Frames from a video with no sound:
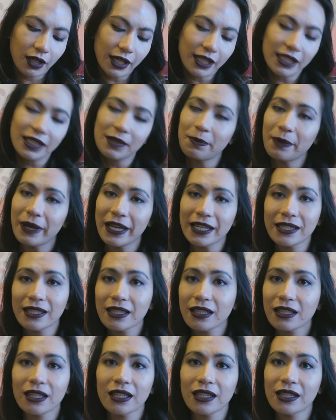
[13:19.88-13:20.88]
It's
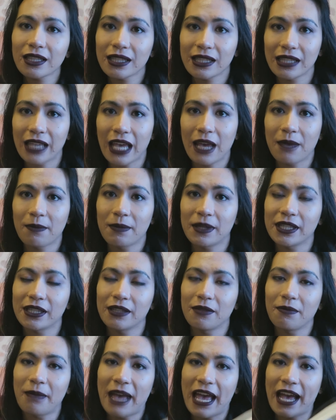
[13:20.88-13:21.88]
basically the same as
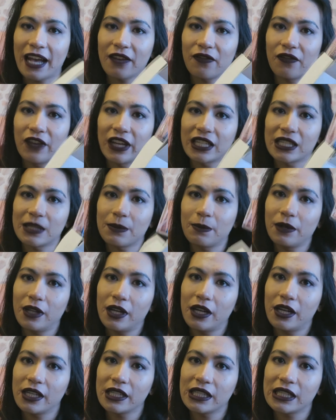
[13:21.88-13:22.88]
the MAC Fix
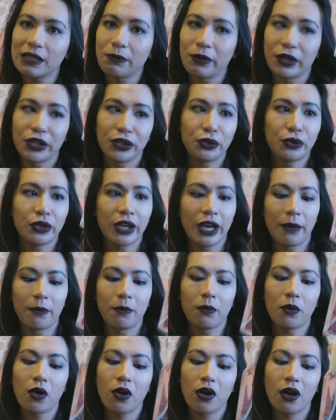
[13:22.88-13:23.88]
Plus, but you get
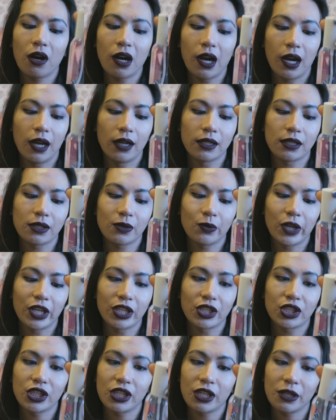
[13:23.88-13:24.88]
more and it's way
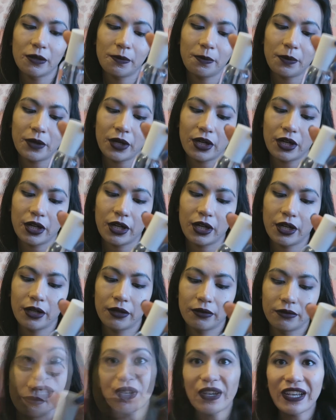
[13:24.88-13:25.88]

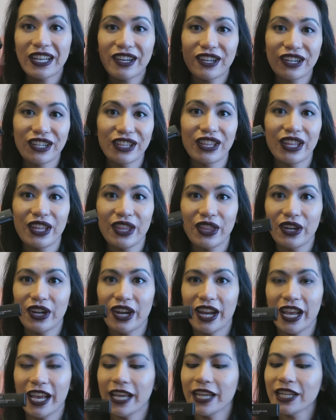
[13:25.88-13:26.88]
cheaper. So I got
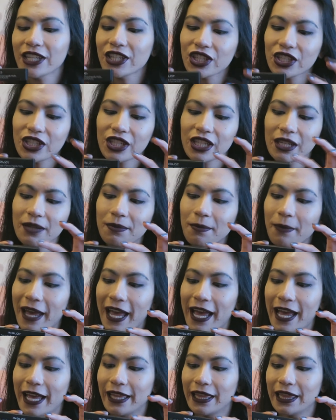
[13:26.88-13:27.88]
another HD
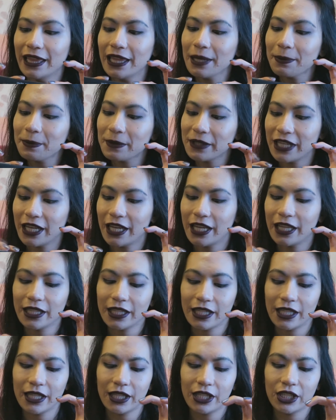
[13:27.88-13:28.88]
matte lip
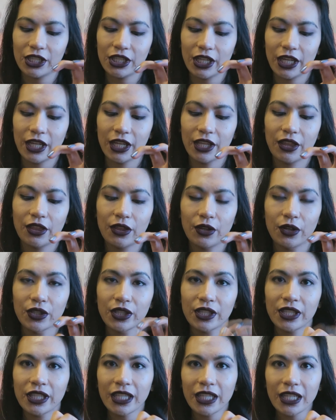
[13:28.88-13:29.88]
tint in the shade
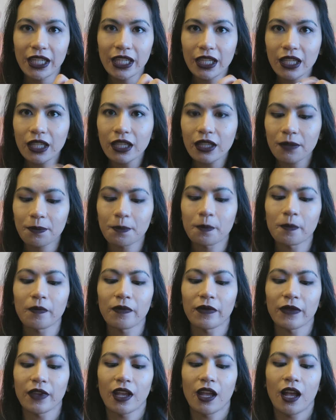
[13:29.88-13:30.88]
13.
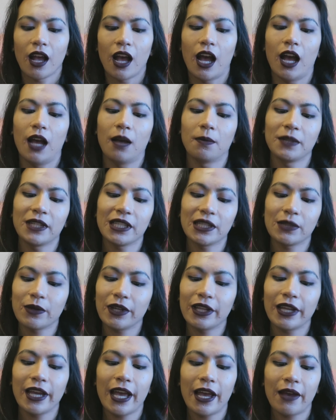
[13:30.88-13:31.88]
This
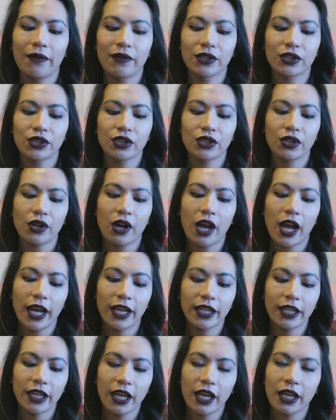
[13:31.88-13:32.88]
one I haven't
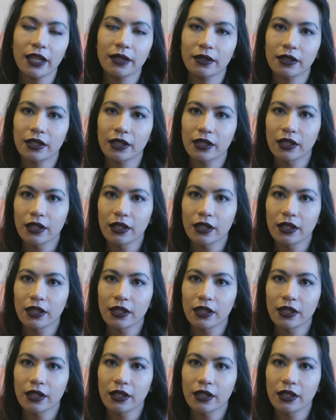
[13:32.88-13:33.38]
tried yet.